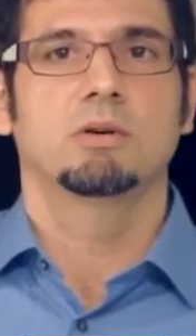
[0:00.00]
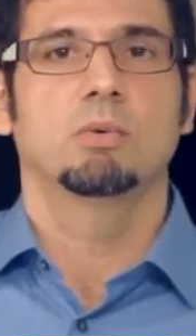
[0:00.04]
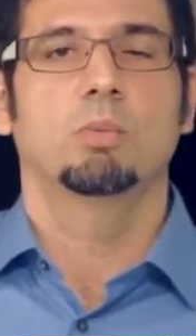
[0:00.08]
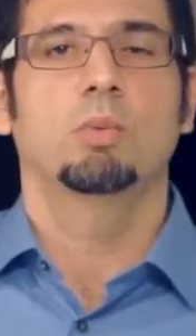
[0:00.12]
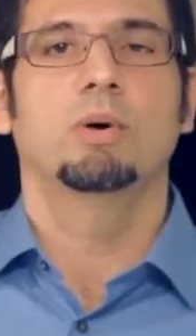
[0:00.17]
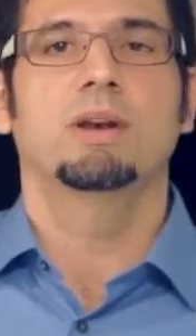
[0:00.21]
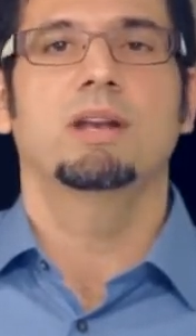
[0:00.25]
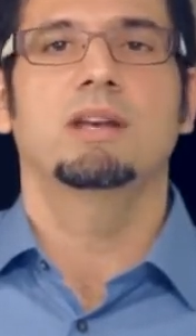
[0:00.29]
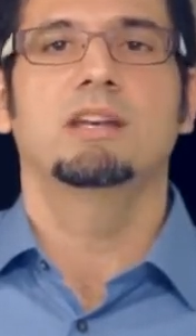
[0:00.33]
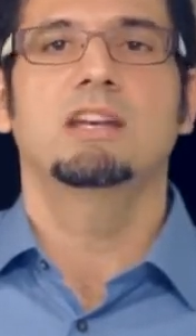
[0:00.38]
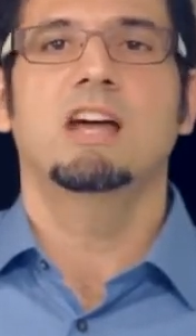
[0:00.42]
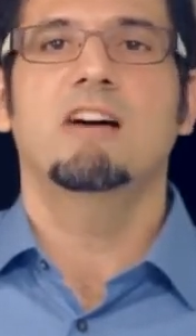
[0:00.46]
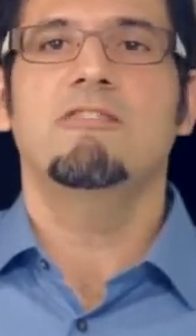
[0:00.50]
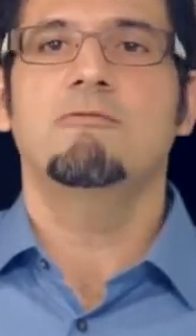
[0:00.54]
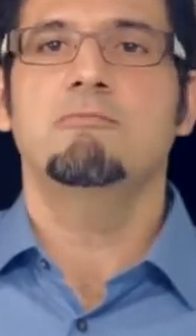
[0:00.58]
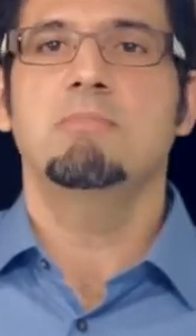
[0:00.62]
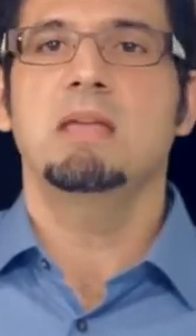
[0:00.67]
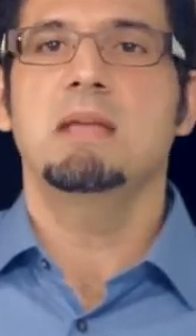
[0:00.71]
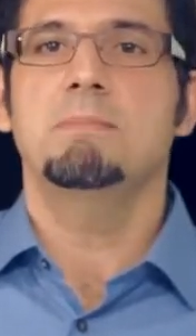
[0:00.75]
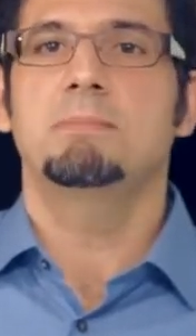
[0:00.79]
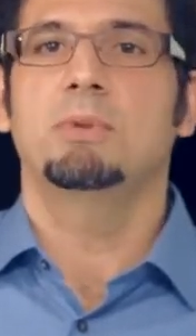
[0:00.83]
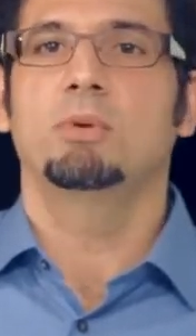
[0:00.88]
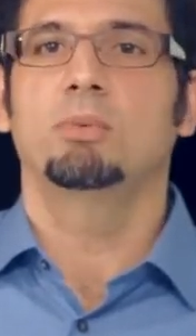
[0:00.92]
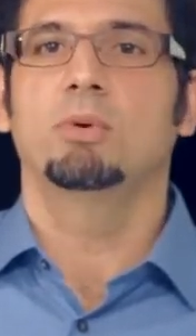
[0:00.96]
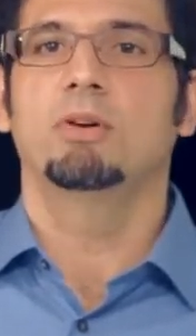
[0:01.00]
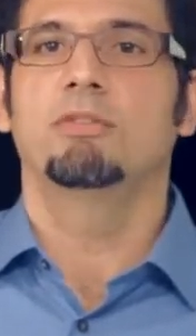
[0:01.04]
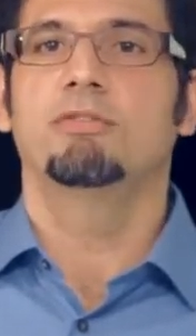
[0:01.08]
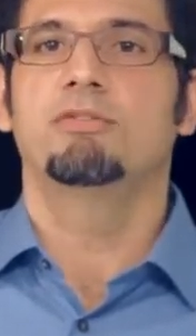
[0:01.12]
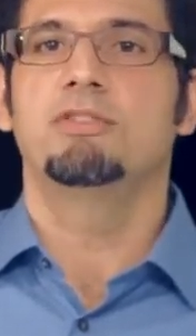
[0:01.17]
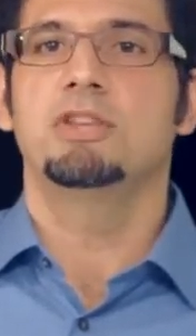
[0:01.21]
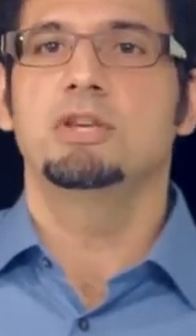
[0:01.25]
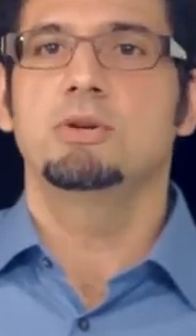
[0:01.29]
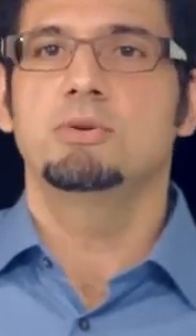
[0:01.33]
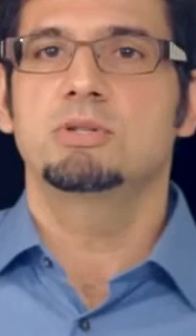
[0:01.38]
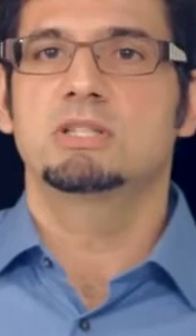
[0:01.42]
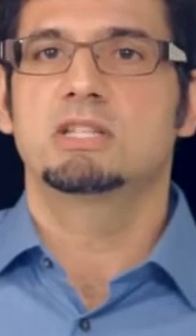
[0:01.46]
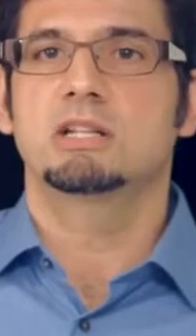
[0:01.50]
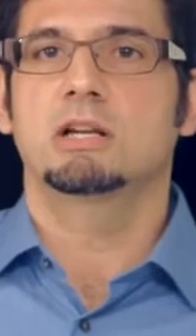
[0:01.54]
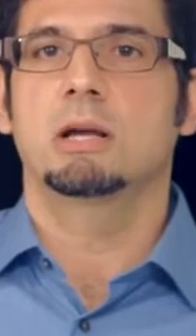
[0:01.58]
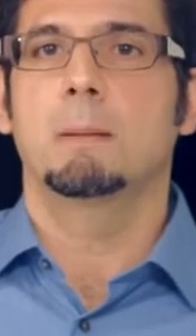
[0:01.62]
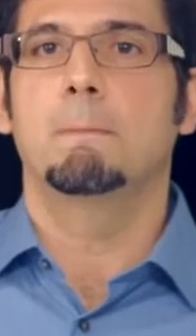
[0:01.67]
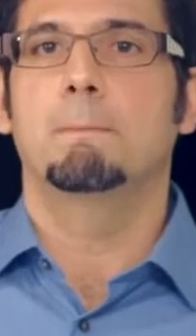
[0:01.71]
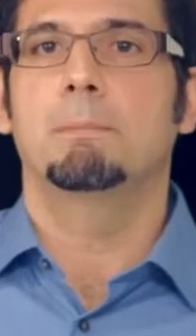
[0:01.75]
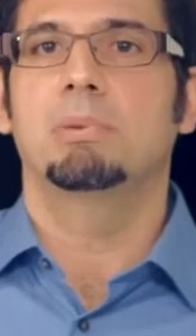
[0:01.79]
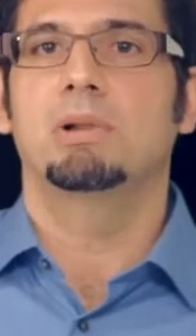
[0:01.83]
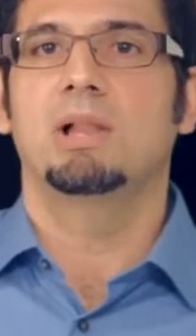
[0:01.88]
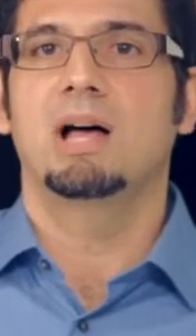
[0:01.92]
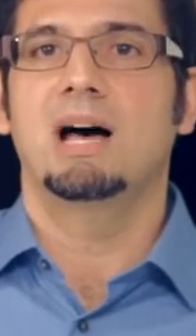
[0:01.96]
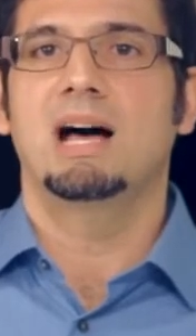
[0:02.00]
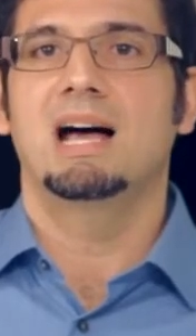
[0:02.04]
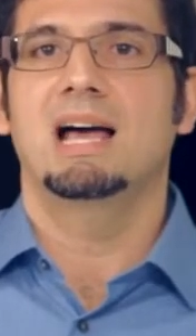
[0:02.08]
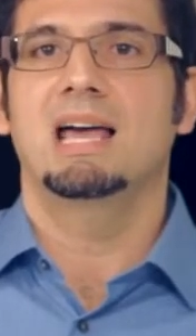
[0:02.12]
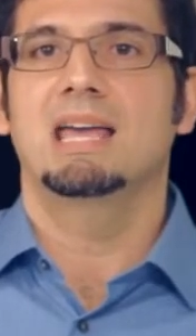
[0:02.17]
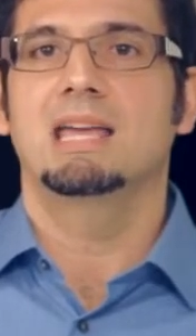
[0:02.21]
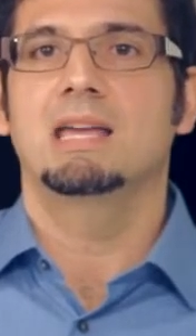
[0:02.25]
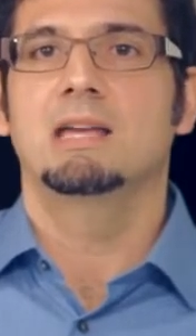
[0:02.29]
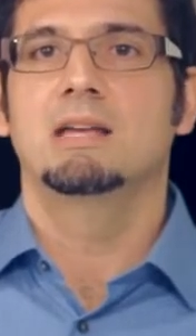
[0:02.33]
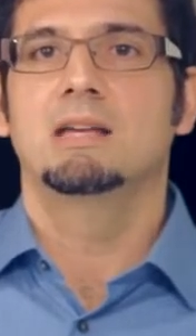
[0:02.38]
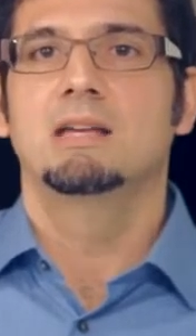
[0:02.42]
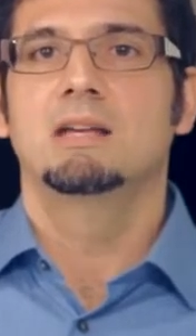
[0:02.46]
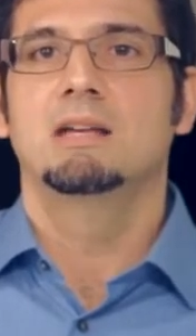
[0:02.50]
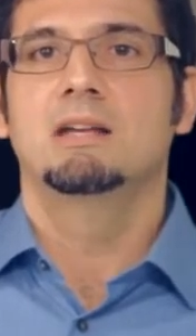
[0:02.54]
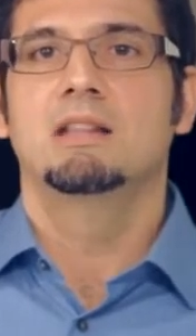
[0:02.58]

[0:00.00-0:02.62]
When enough people refuse to comply,